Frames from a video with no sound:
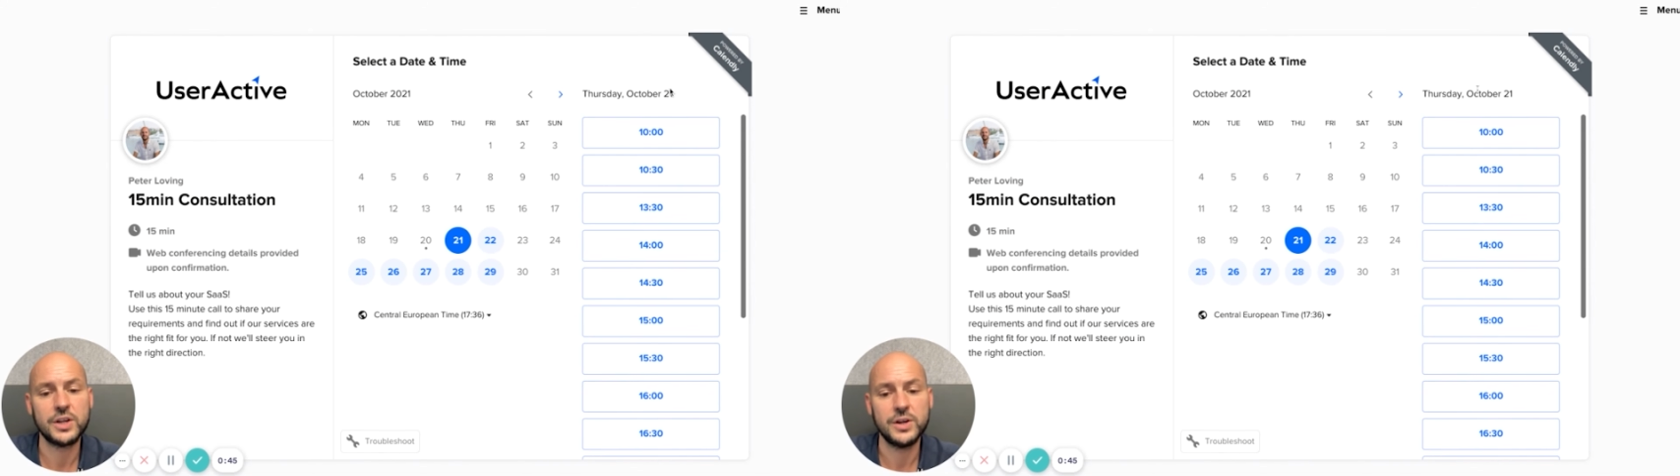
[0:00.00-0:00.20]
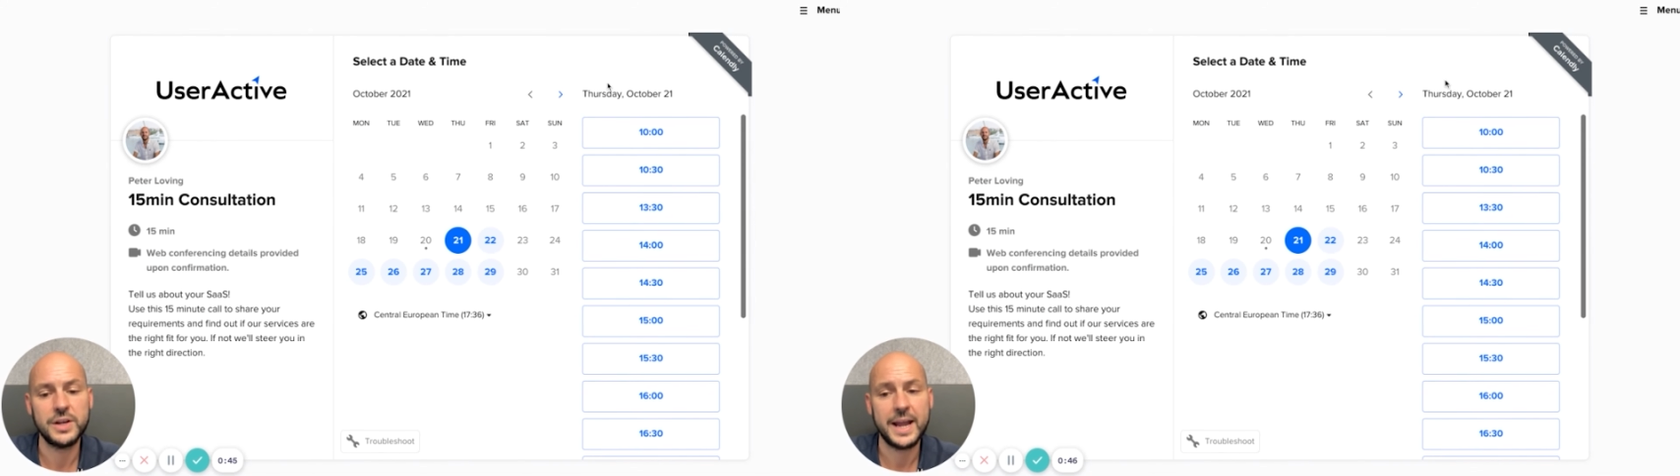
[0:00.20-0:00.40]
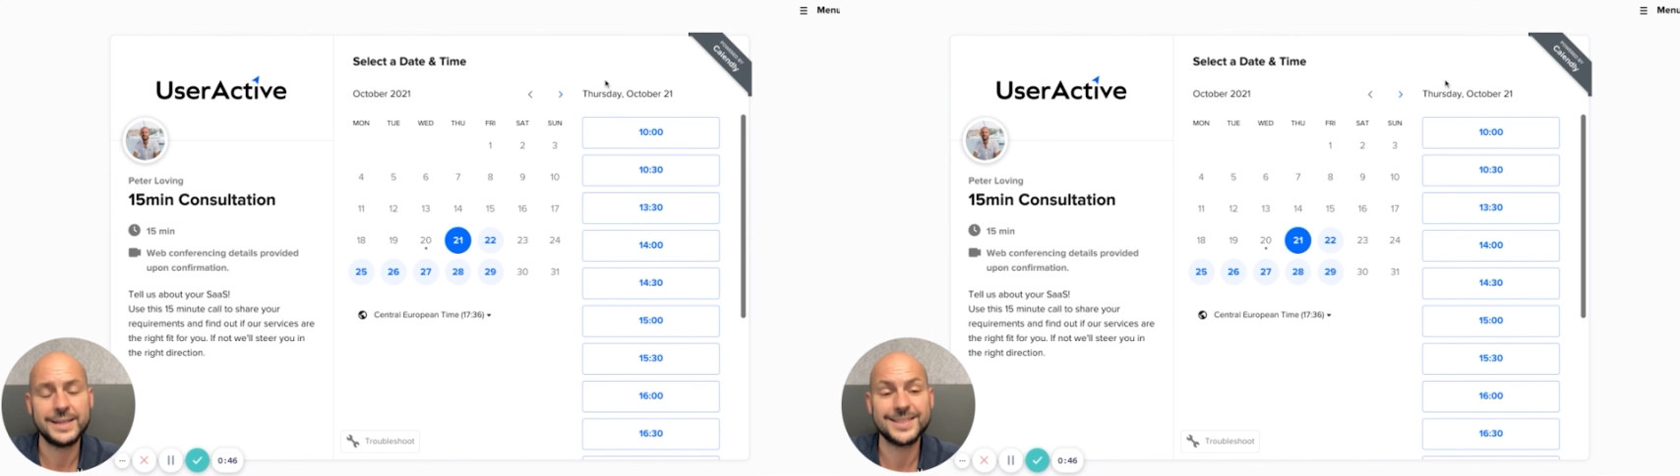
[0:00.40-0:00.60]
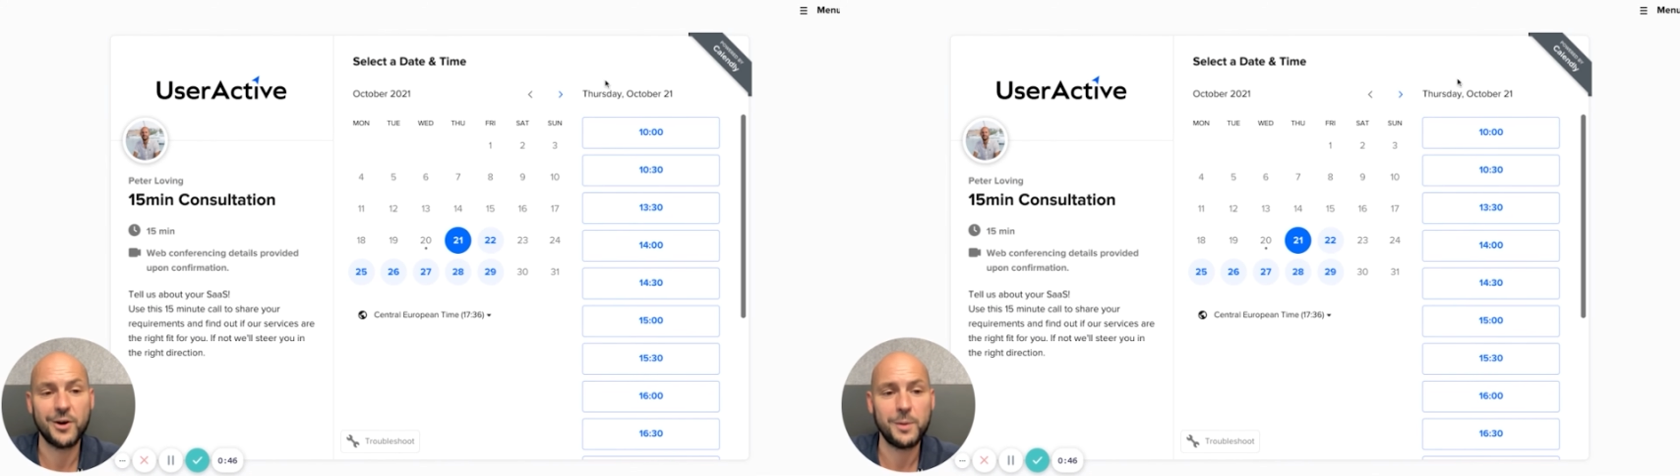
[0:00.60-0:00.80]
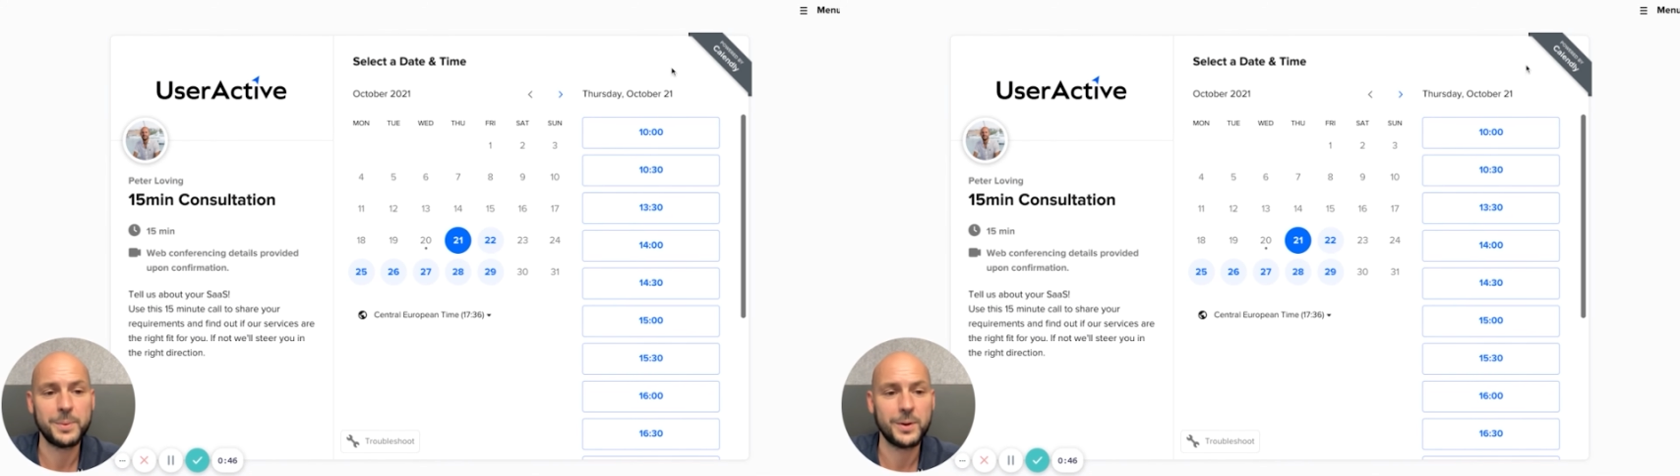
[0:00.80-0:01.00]
good
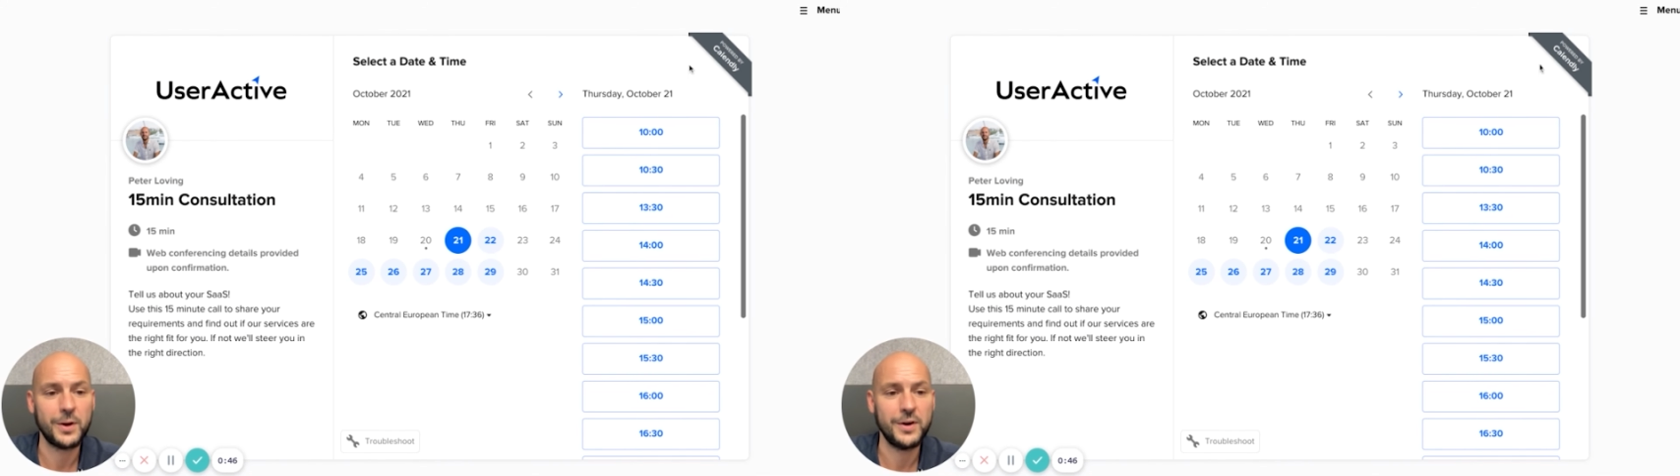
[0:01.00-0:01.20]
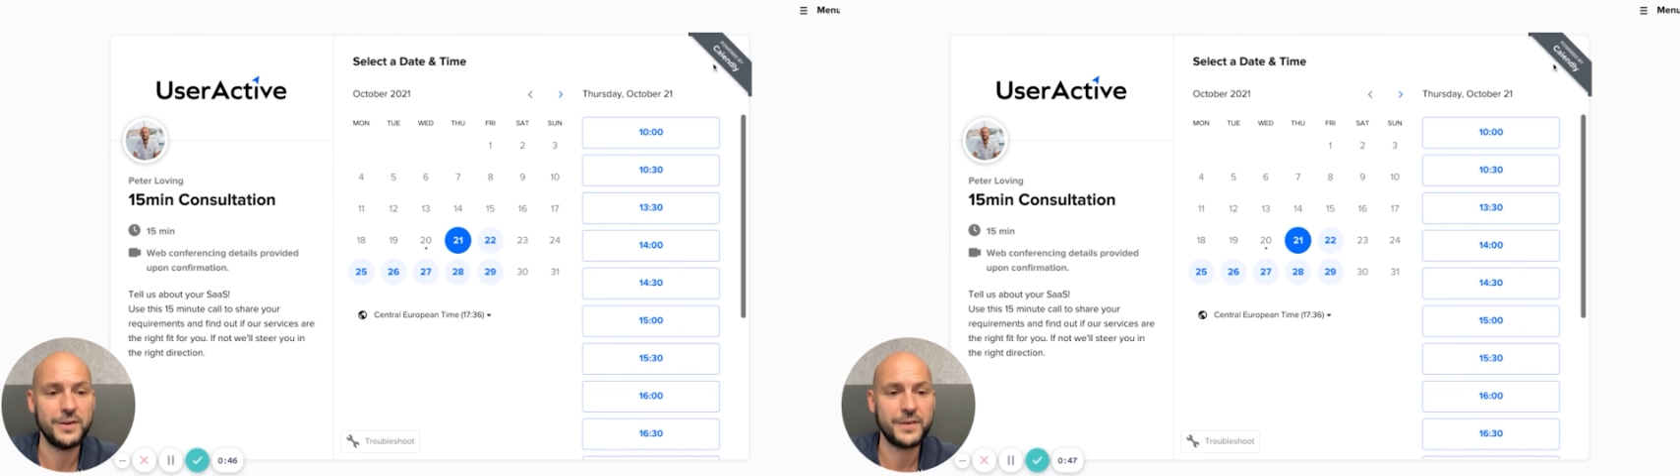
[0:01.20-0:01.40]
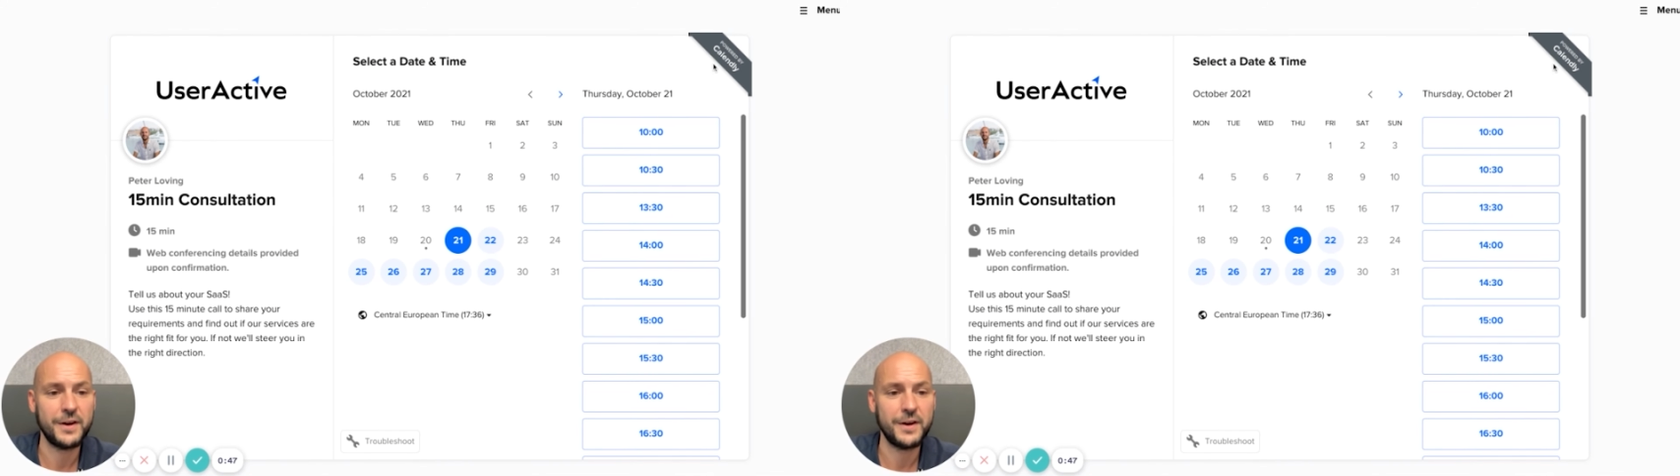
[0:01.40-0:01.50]
example of